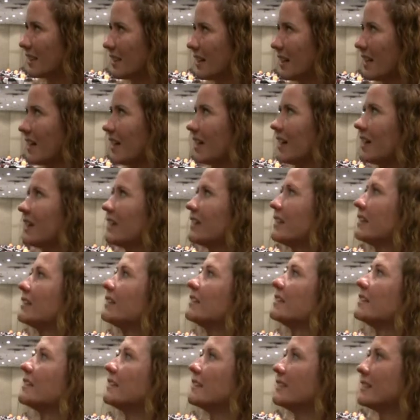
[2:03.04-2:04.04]

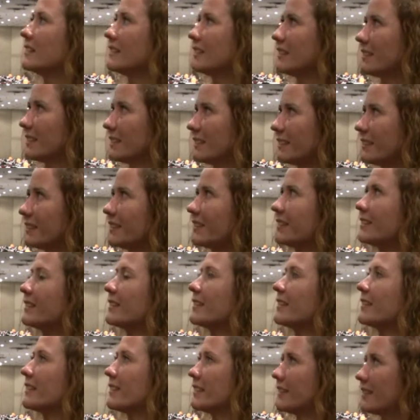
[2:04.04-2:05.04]

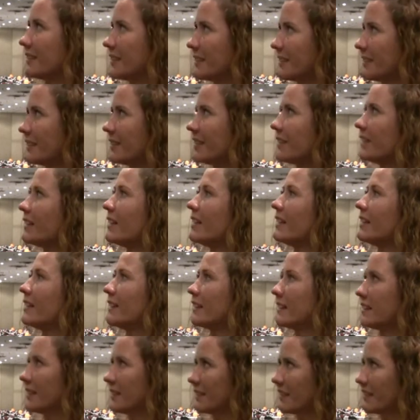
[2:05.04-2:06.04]

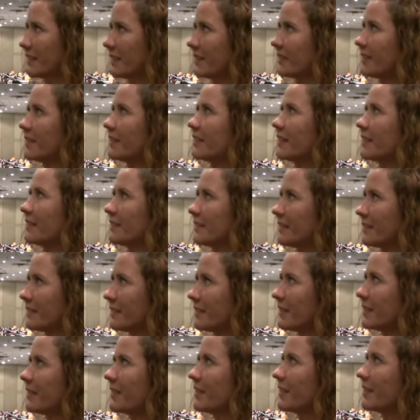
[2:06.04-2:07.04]

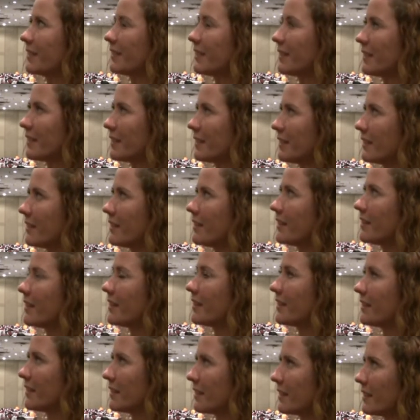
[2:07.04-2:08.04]

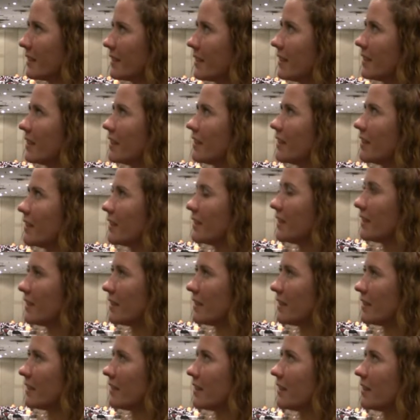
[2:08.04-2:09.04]

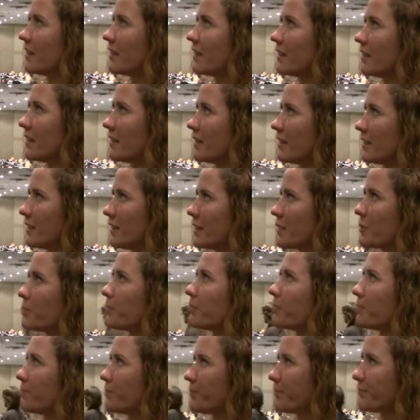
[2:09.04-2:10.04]

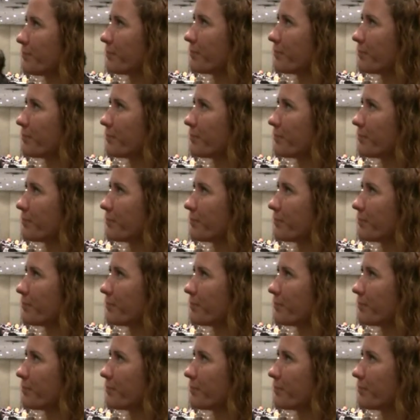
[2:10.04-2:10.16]
This person isn't speaking.